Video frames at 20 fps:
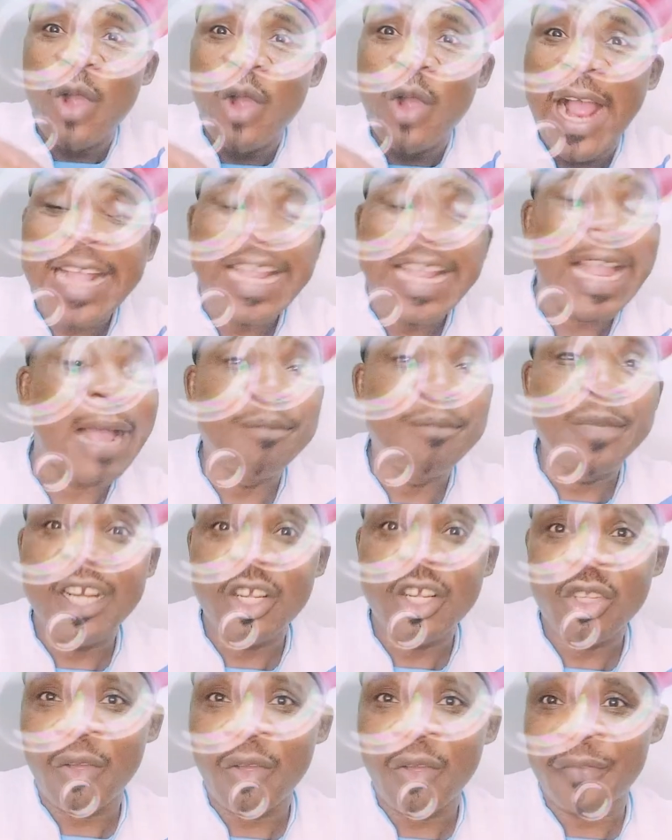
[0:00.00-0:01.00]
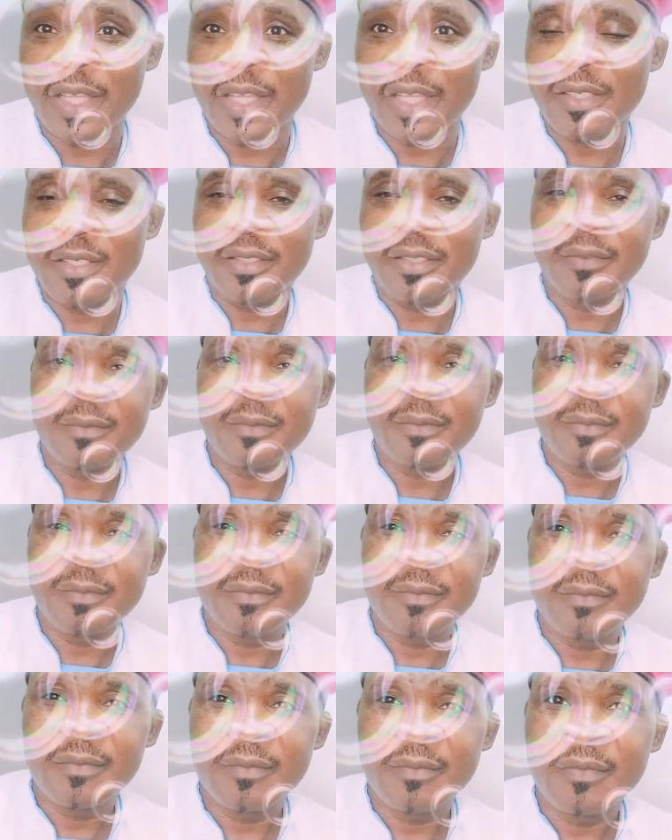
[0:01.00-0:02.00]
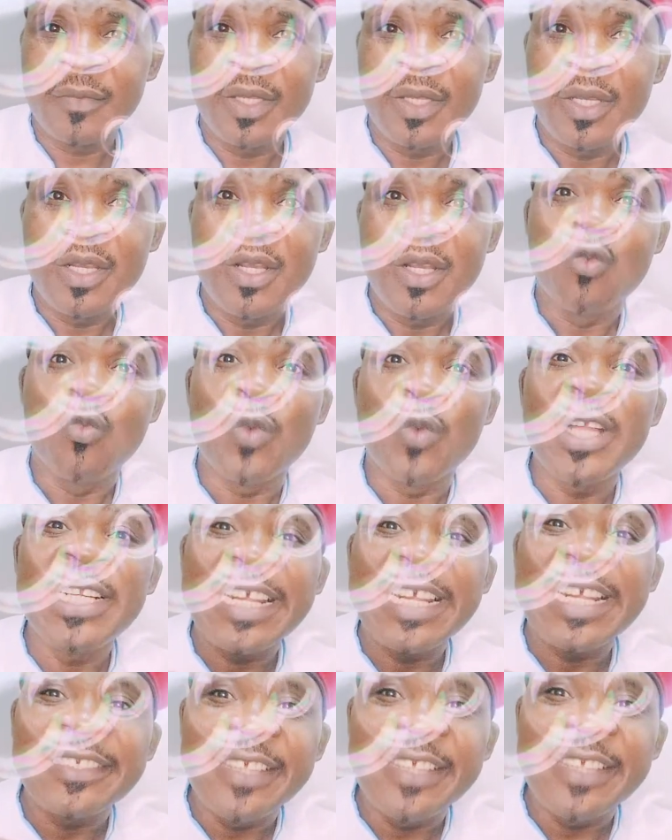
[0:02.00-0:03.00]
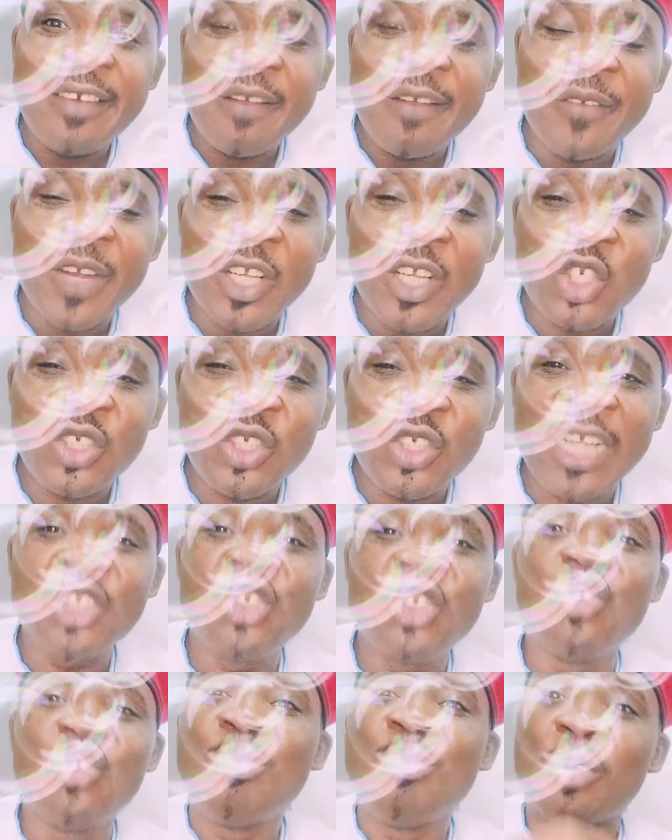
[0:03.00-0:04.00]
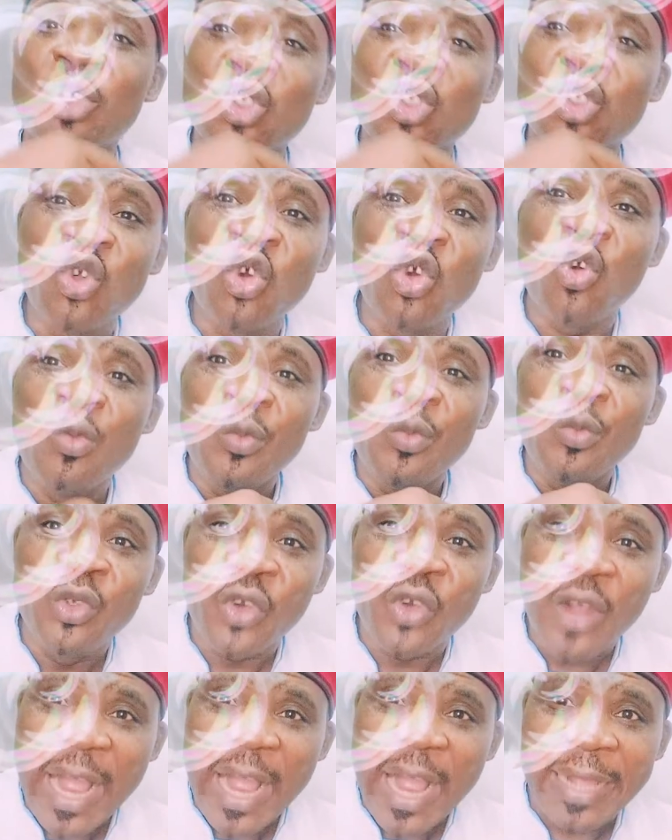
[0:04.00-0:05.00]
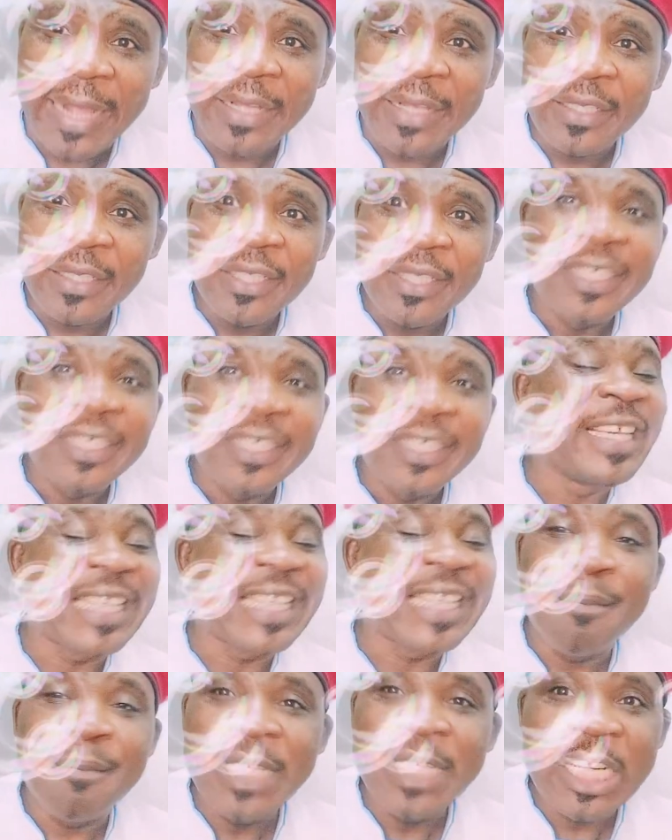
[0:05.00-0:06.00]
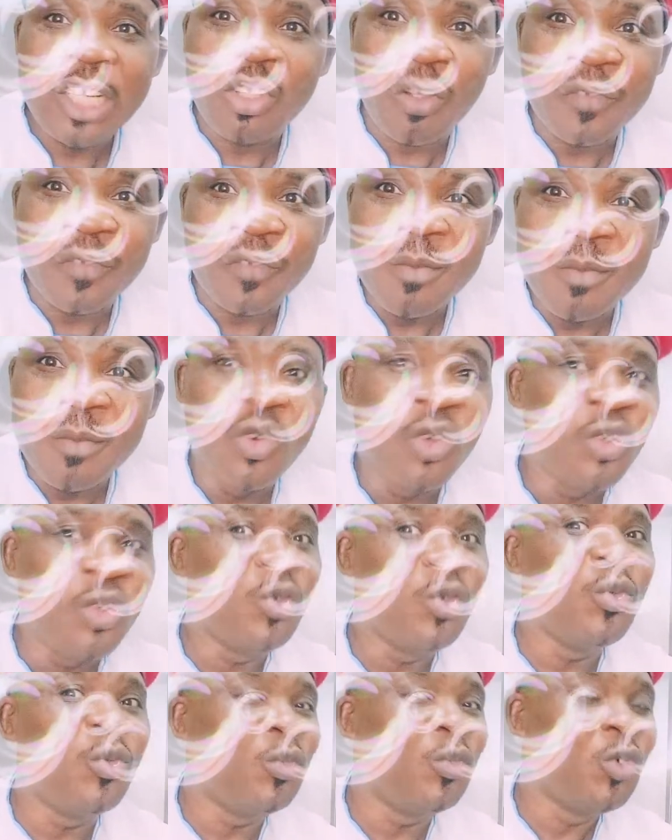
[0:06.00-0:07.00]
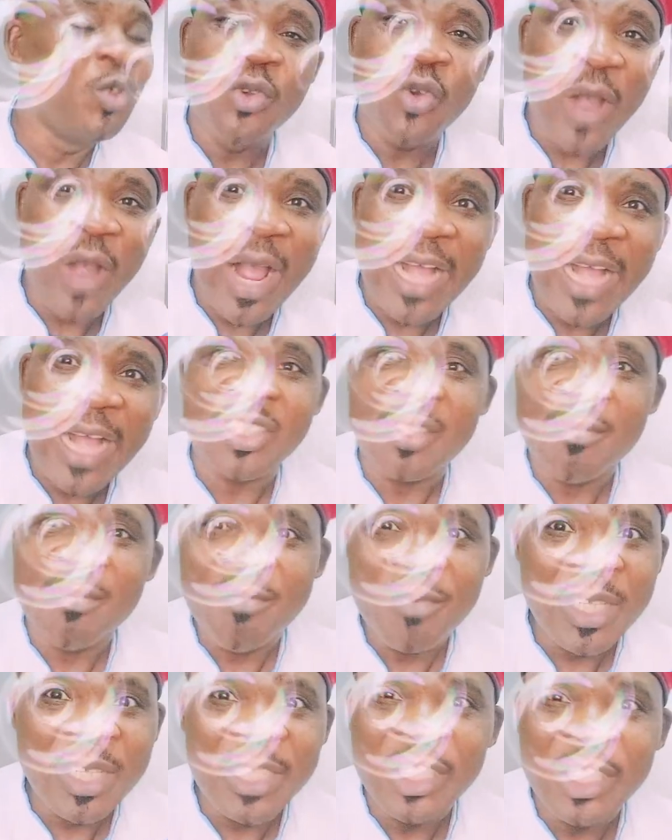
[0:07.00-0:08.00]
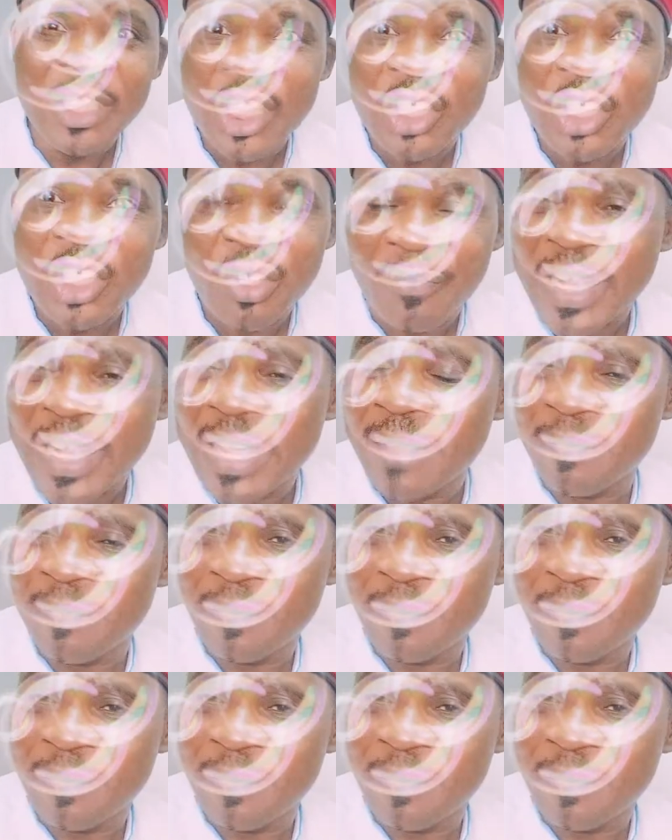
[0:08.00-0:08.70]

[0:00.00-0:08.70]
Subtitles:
can mean a lot of things. When there is a revelation that you must know whom you are, it can mean a lot of things. Knowing whom you are doesn't mean change of name.